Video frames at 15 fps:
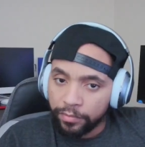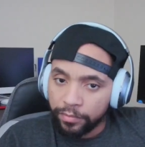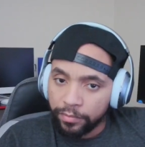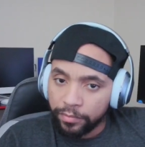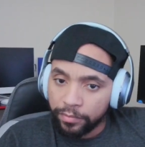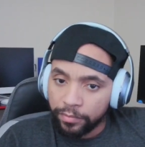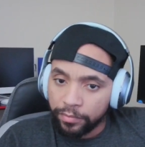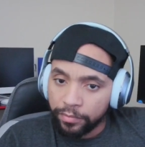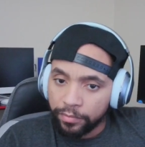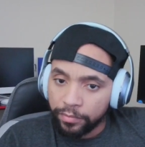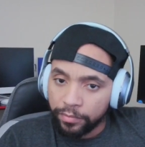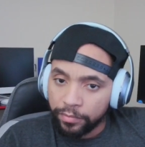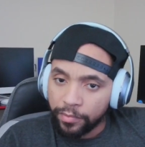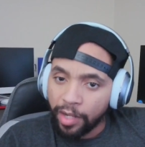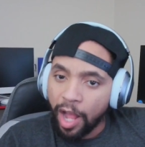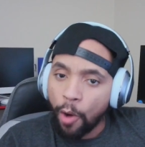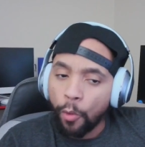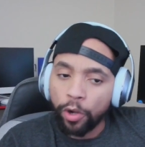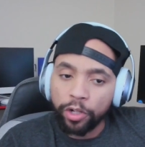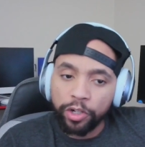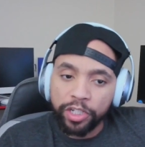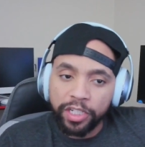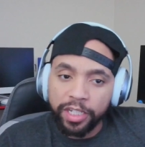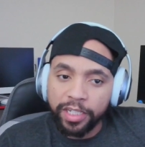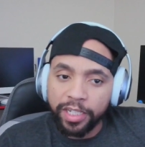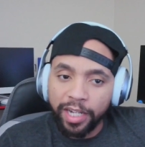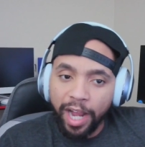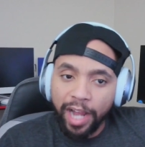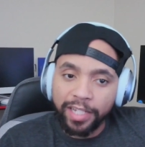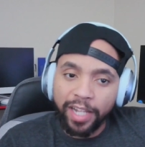Hit, haven't they? No wonder it's these the
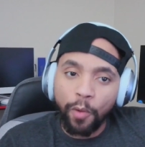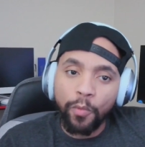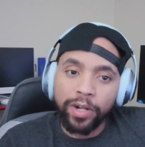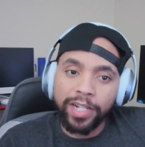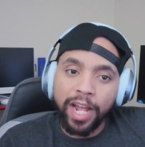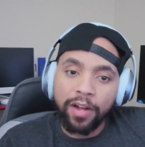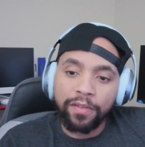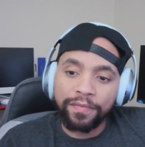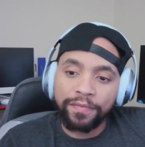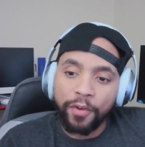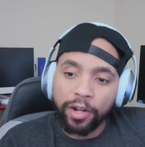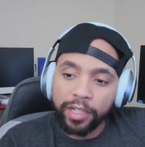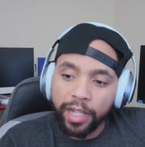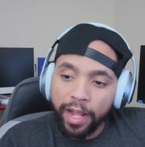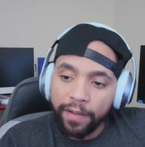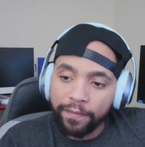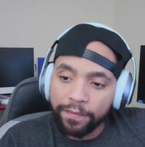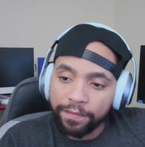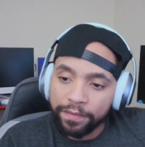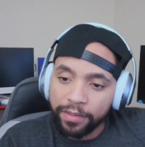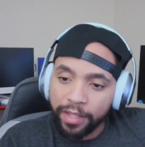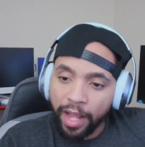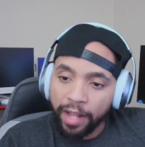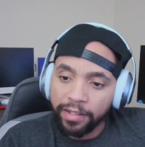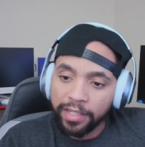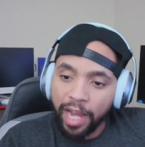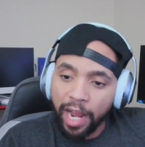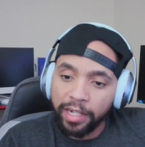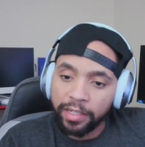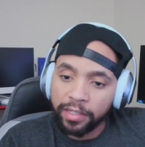guys that went out and fought that
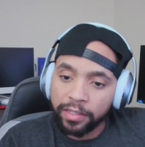Titan.